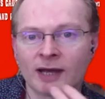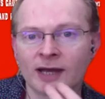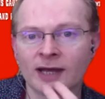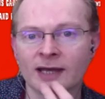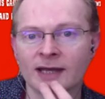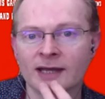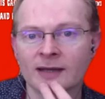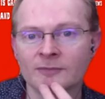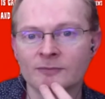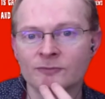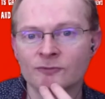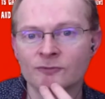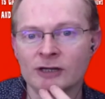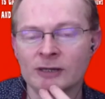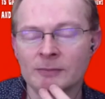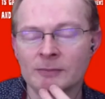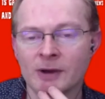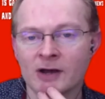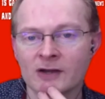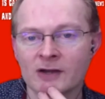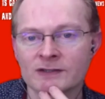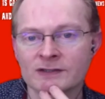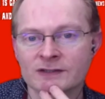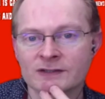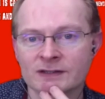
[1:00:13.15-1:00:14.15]

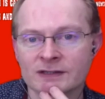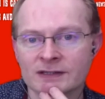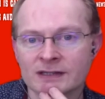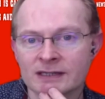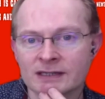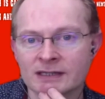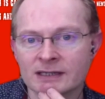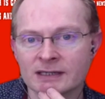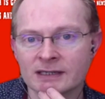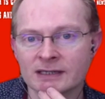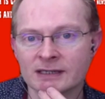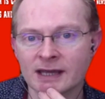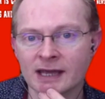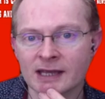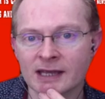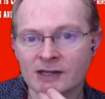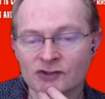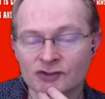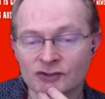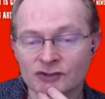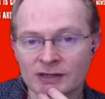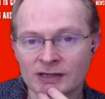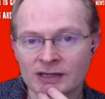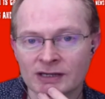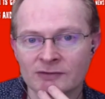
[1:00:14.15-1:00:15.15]
remastered in
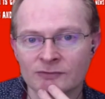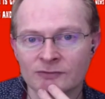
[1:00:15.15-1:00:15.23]
HD